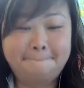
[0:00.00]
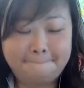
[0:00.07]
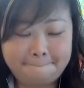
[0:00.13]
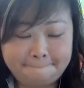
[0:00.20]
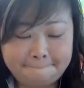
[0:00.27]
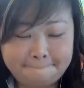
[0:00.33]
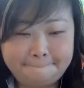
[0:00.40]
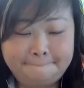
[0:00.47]

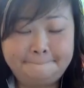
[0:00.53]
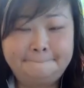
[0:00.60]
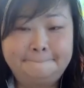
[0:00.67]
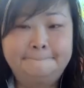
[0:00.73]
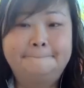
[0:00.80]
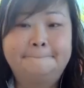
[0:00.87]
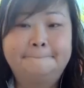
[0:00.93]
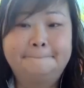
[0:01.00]

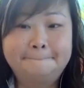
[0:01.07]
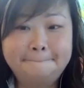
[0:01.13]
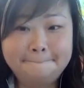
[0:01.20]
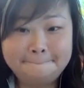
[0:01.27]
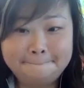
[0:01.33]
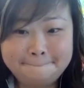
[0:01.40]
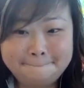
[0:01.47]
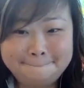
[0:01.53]

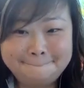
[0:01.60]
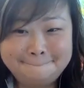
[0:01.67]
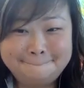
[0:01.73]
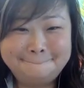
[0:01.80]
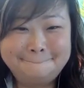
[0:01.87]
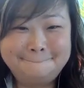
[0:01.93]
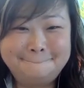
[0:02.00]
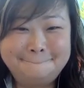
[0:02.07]

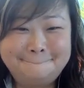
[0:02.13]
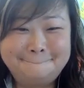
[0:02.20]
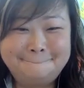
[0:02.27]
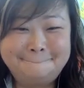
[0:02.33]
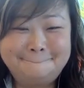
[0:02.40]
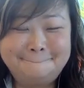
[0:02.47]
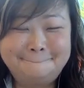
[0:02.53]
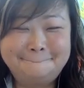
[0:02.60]

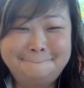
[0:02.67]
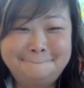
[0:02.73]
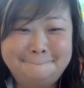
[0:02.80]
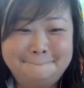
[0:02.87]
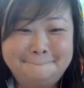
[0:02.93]
This person isn't speaking.